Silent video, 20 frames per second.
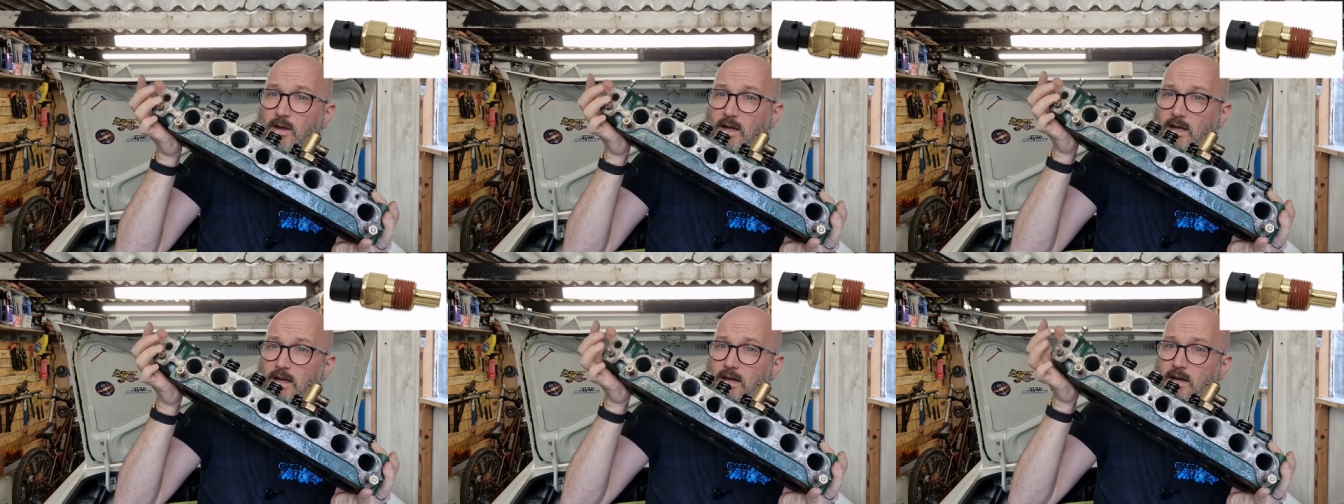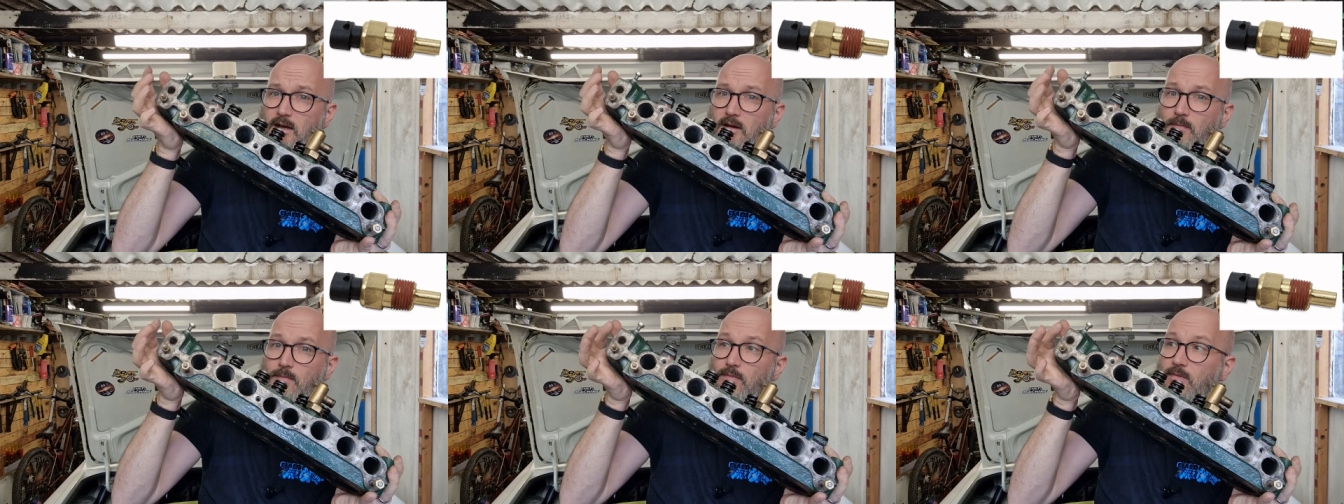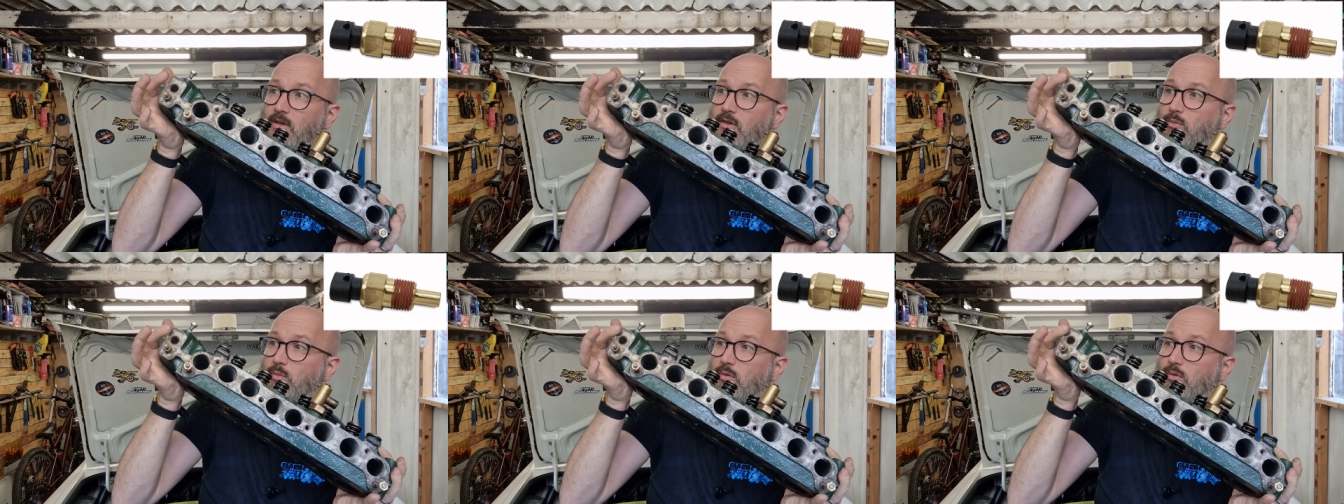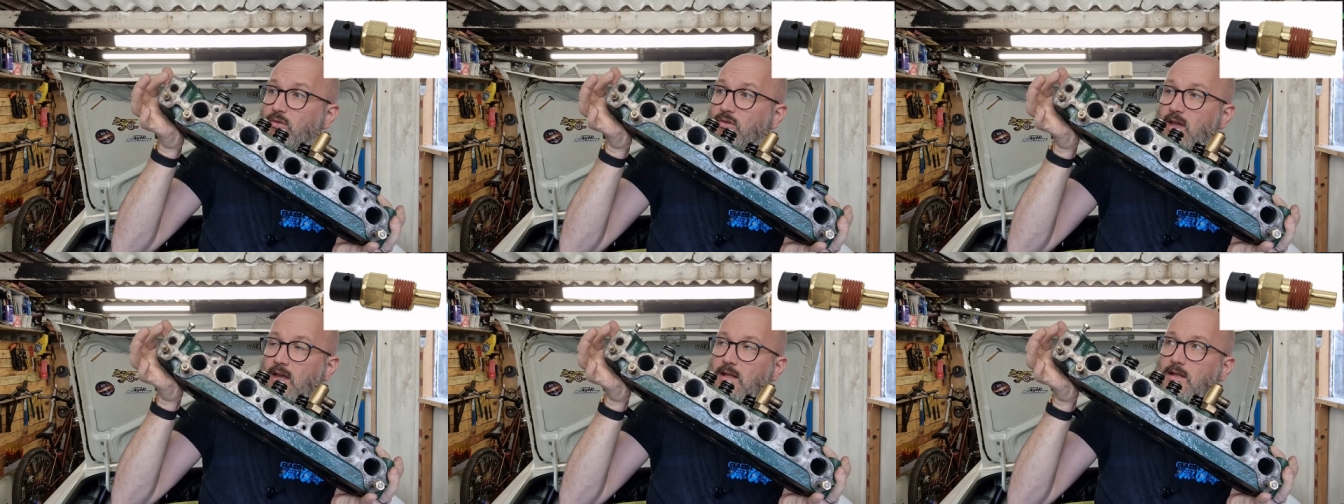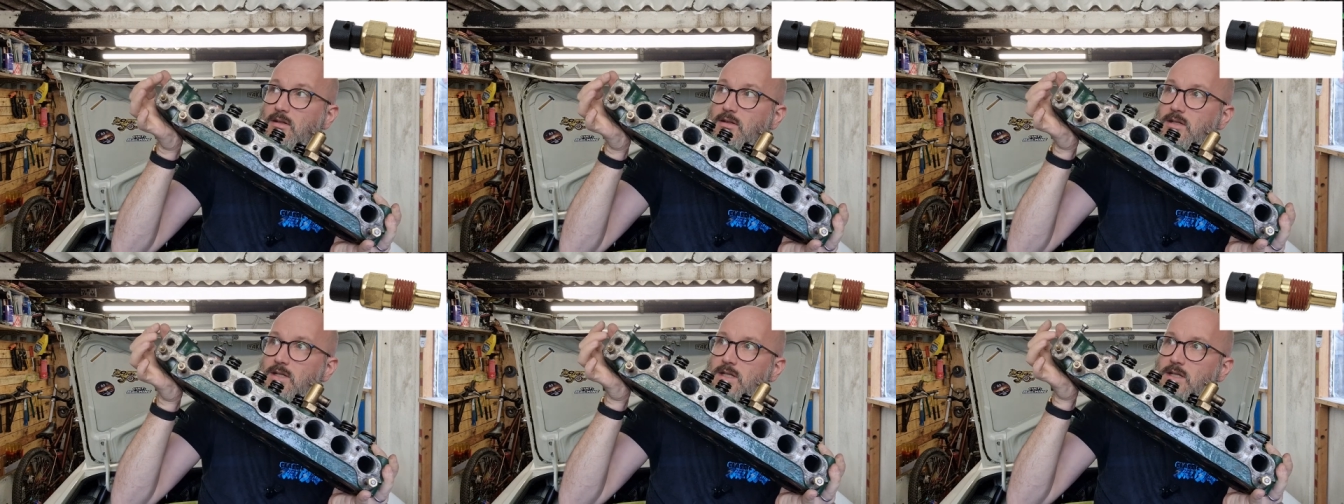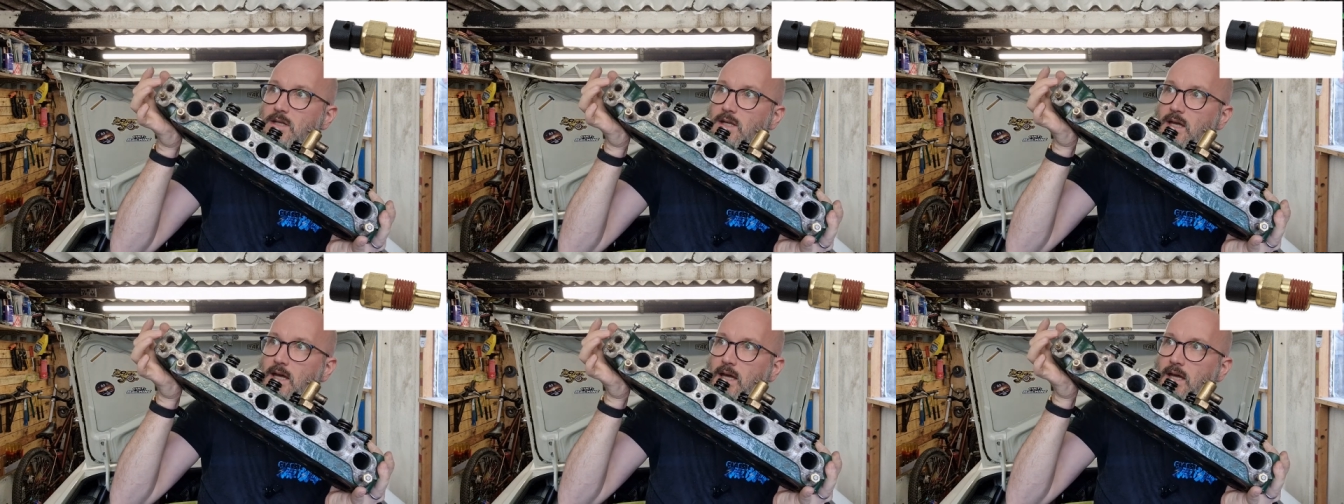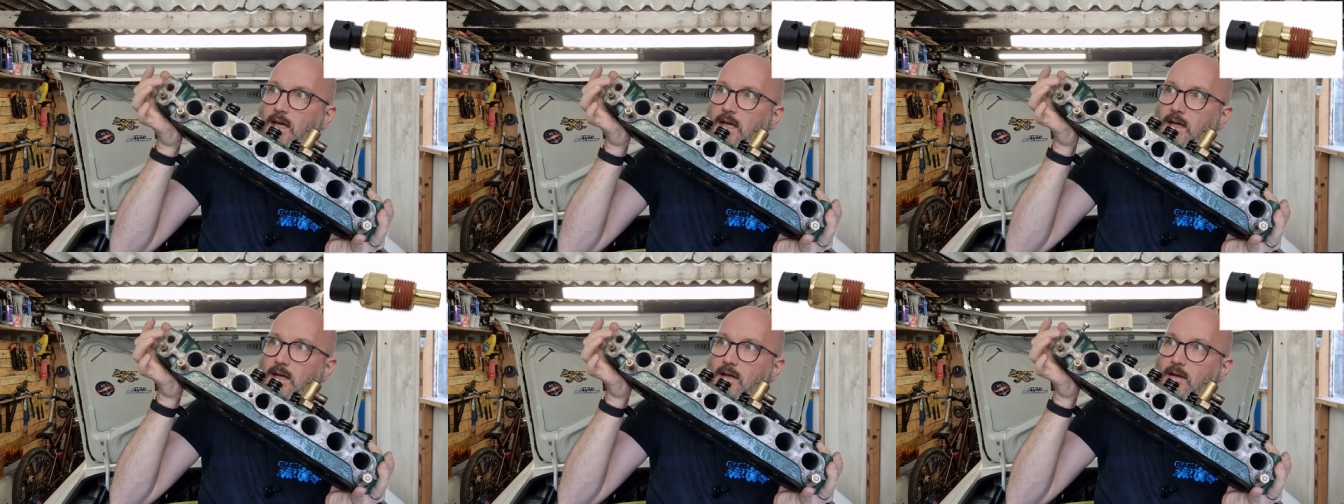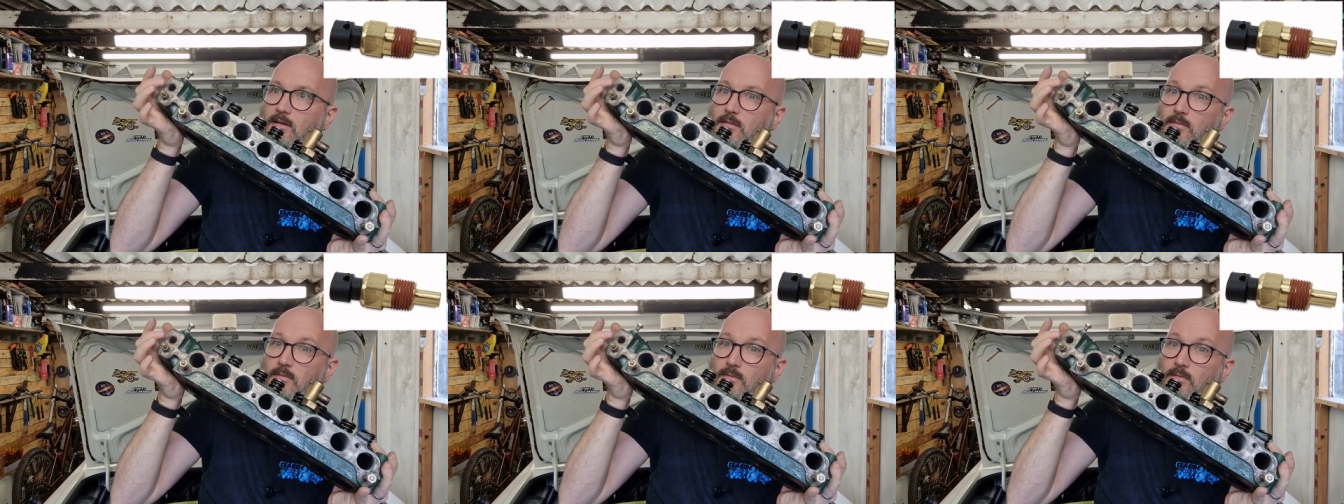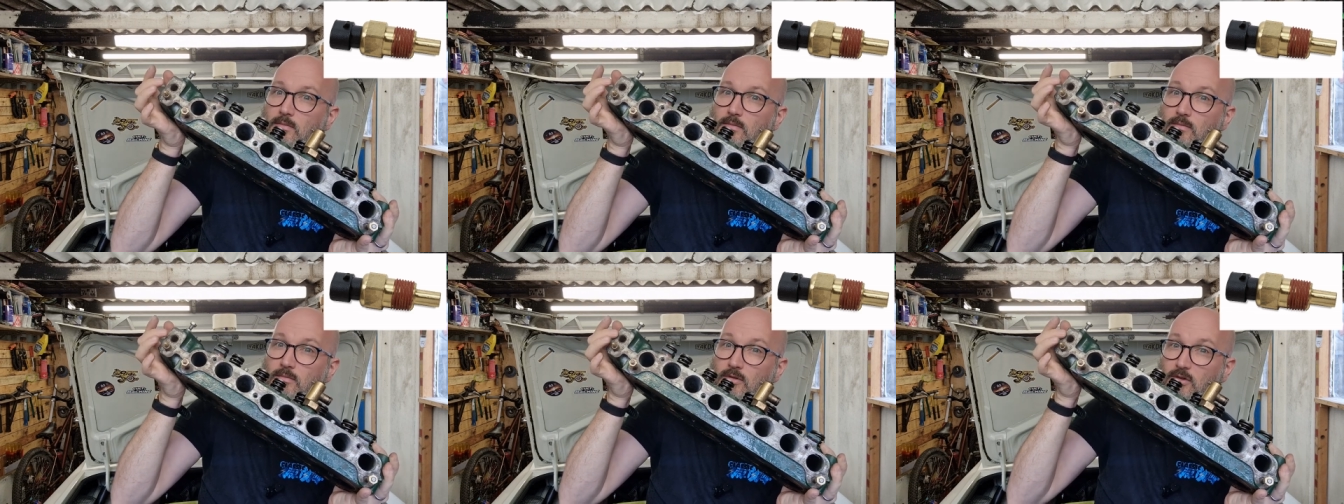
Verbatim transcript: um, this will send um,